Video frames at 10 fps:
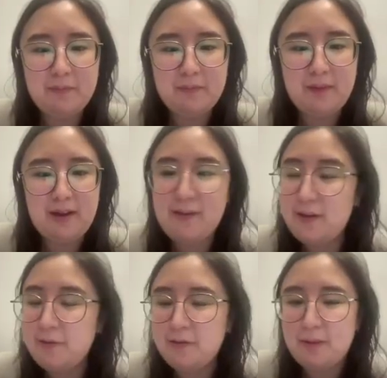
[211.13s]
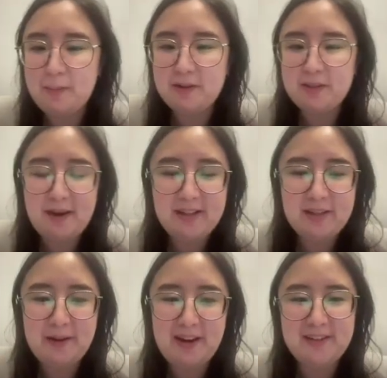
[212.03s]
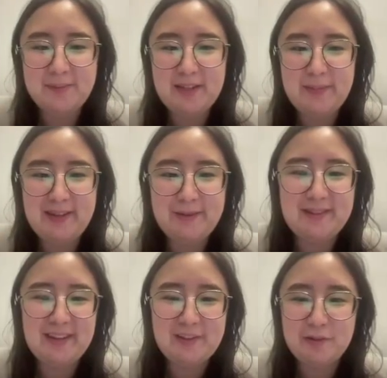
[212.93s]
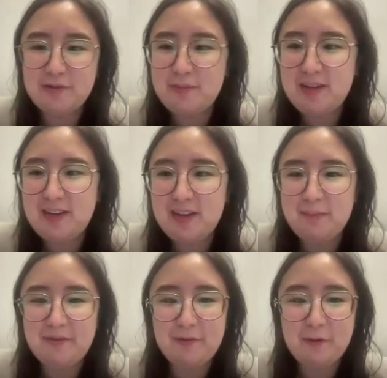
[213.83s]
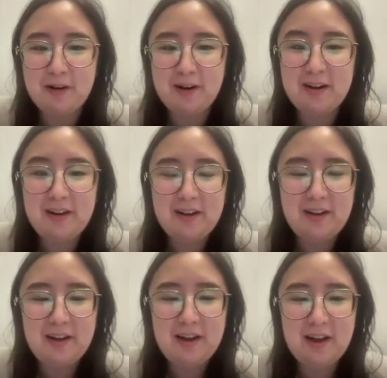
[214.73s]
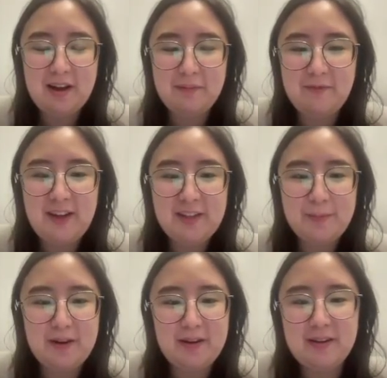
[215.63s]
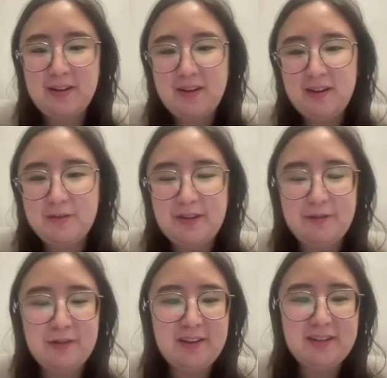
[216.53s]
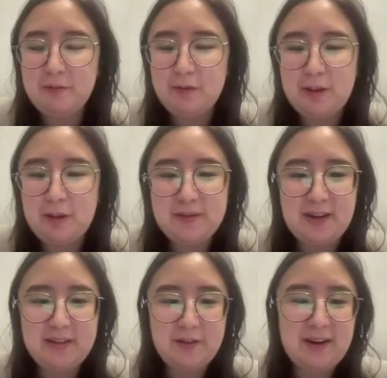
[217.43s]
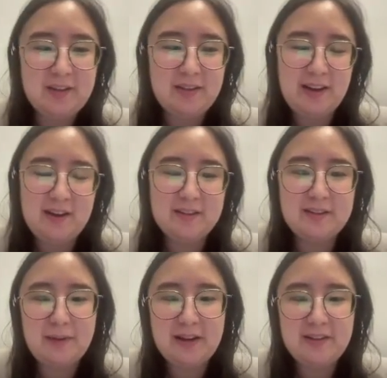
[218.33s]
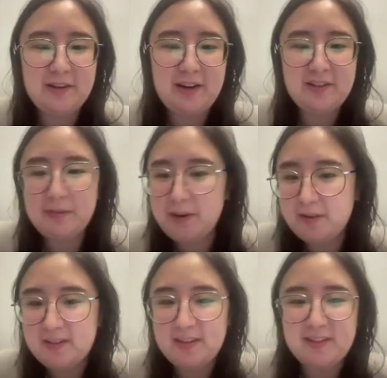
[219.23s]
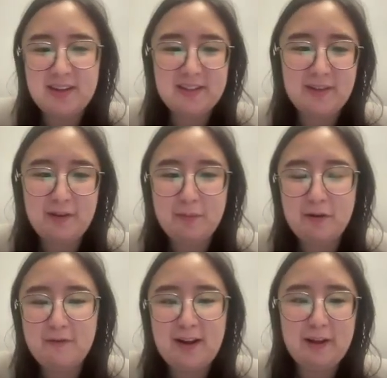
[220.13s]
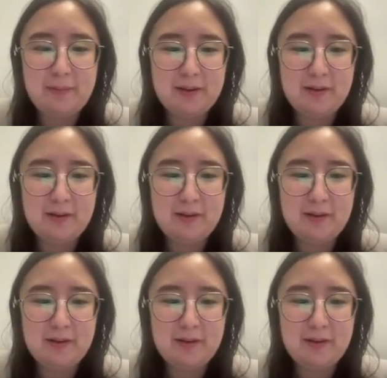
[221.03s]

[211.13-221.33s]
If anyone remembers MySpace was like social media before Facebook. It was like really simple websites. You could actually like customize your HTML, CSS of your profile,